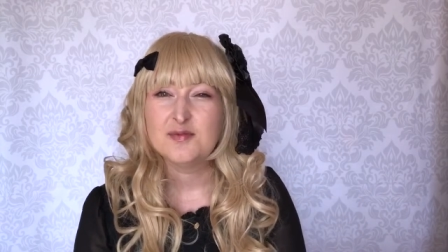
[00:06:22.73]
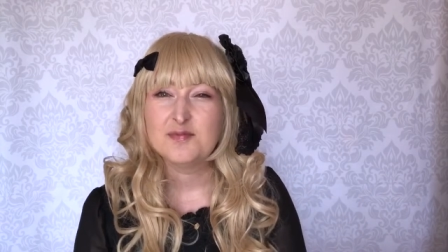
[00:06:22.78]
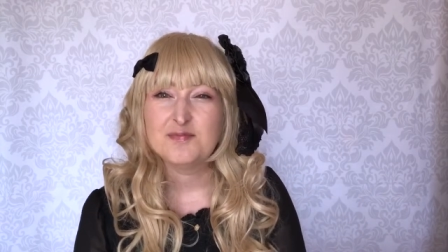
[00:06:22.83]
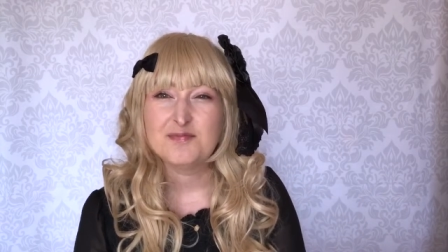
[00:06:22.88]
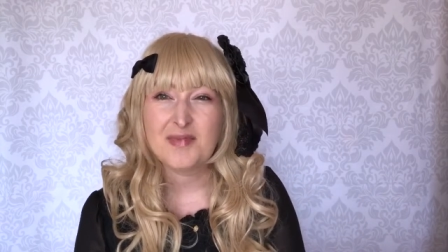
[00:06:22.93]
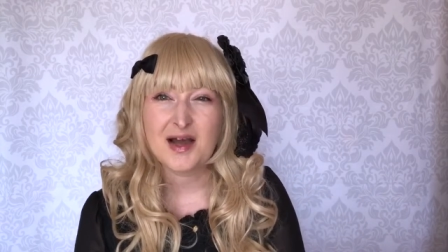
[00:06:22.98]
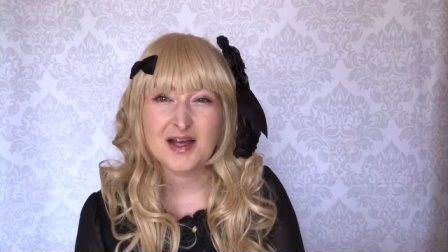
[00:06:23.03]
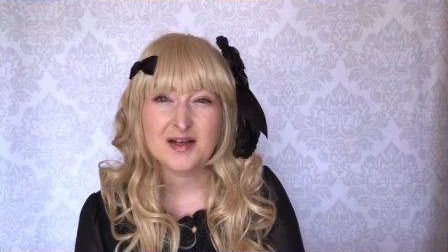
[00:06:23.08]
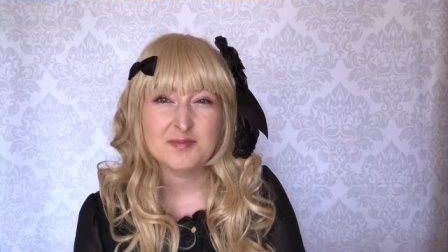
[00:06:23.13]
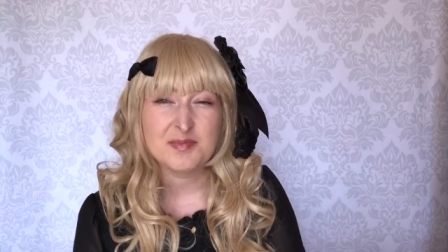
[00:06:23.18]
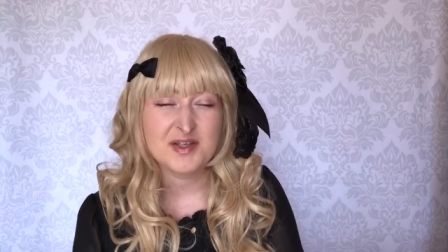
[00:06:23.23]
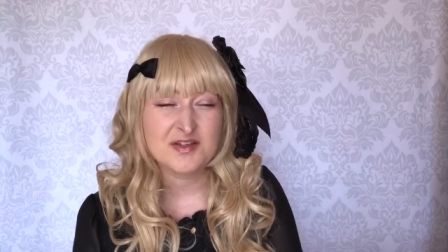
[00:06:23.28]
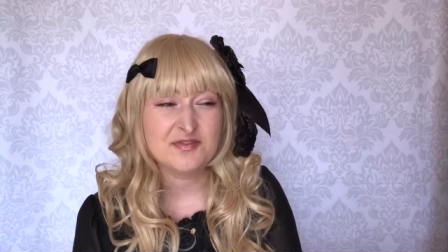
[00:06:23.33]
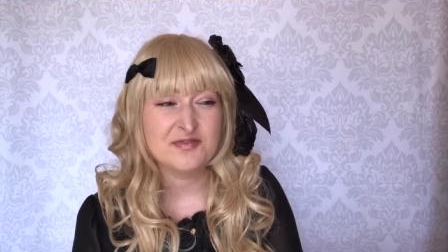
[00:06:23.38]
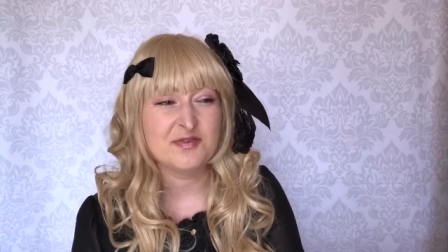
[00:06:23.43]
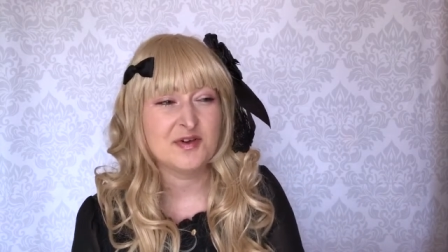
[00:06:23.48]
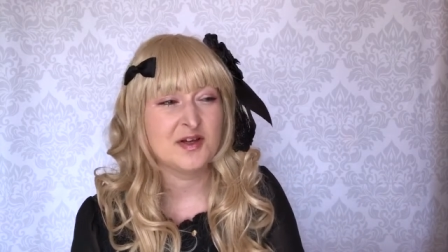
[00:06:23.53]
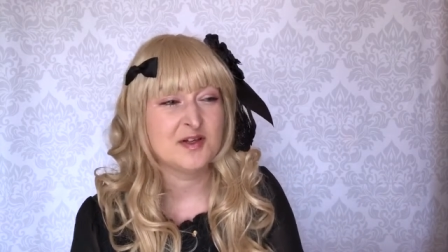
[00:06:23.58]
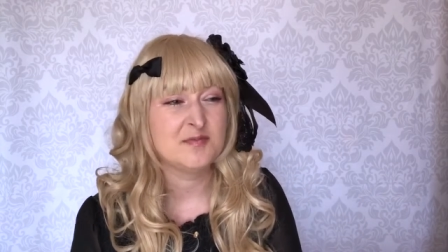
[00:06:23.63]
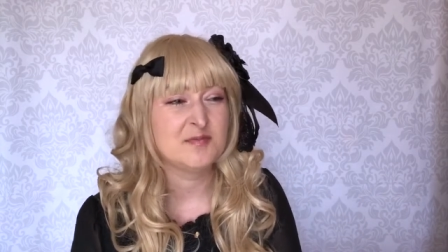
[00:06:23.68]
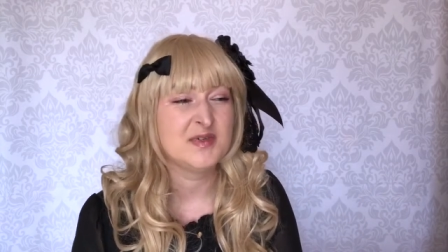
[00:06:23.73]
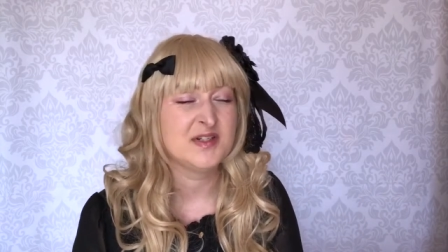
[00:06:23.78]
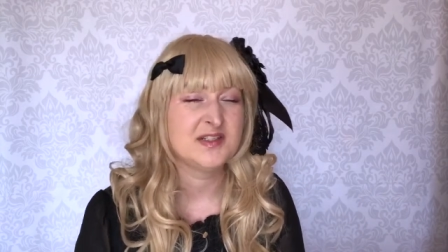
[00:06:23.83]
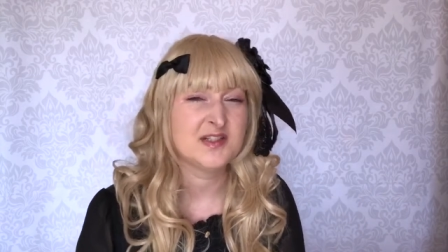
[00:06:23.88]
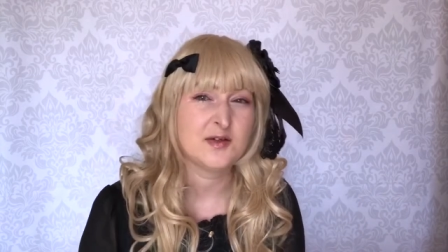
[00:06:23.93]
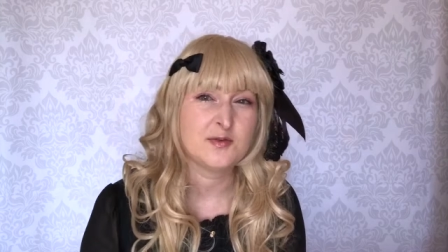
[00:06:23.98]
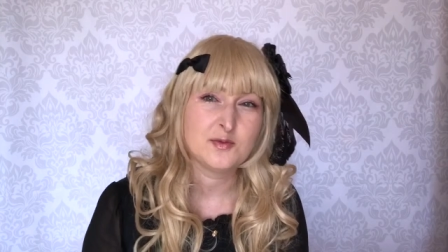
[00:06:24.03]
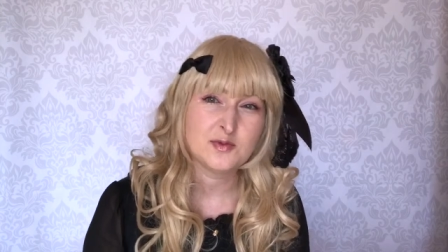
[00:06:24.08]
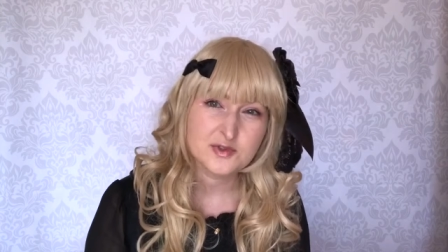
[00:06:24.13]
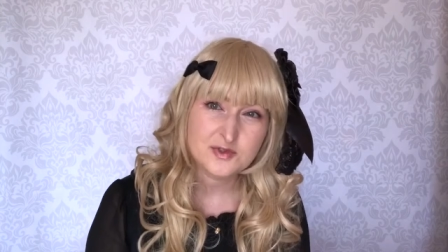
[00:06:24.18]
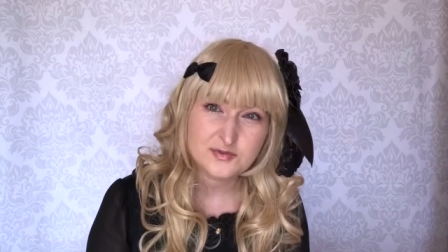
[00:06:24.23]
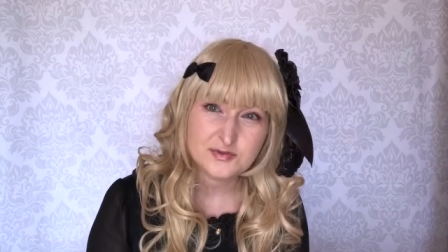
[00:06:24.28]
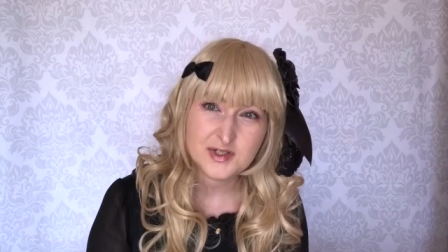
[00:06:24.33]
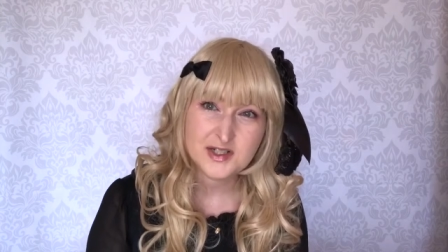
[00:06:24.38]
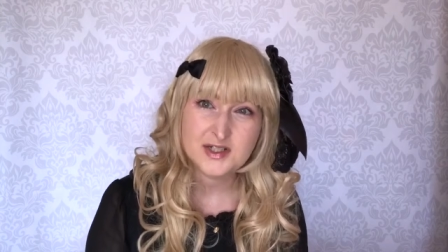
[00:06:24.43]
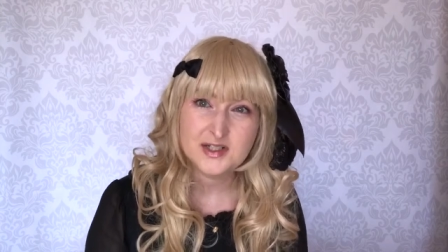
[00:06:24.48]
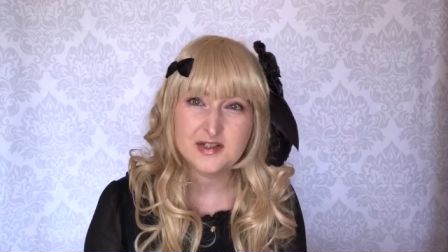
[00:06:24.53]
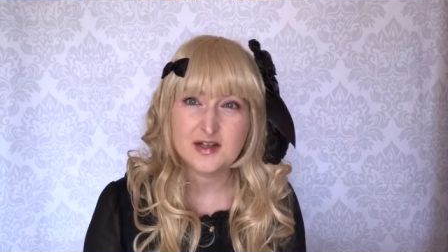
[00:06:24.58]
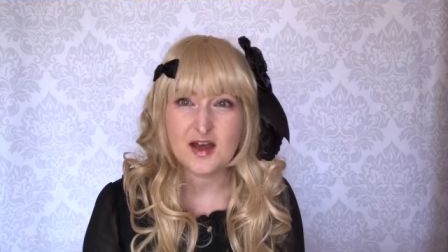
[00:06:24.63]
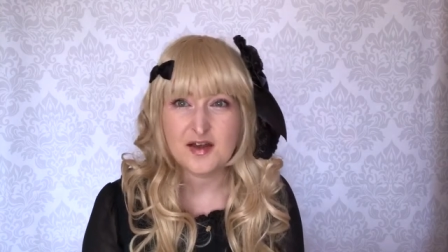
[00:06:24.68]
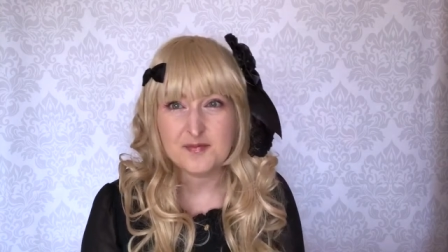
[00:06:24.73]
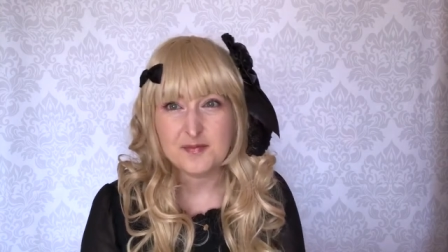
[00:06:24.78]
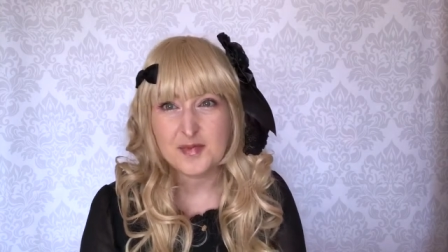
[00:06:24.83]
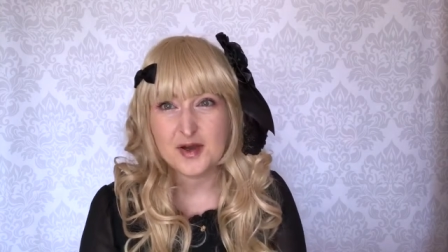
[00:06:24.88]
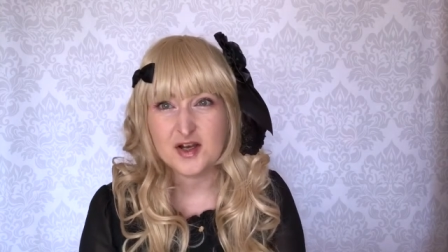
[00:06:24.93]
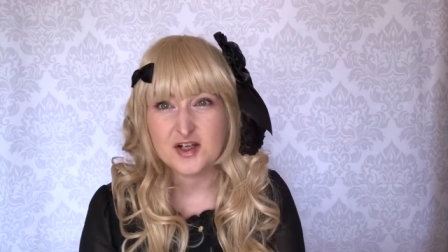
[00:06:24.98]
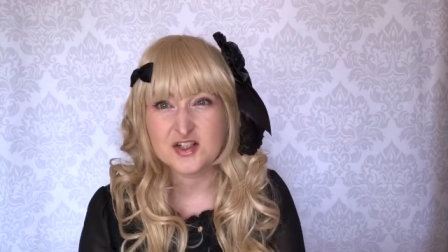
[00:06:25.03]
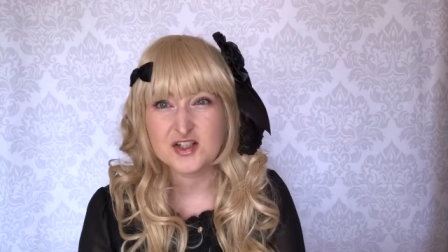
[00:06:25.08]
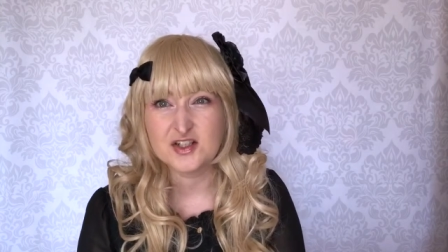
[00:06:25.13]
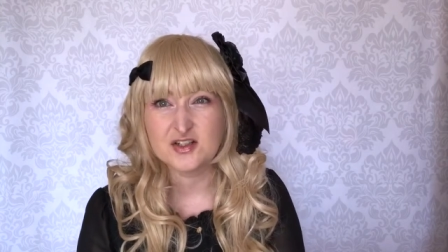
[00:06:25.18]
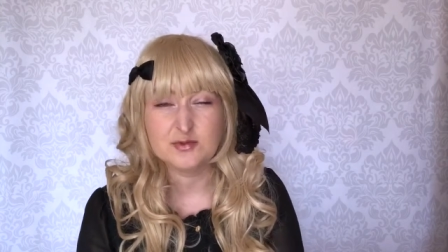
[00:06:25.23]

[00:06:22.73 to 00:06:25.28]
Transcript: might be fun but I won't read it that much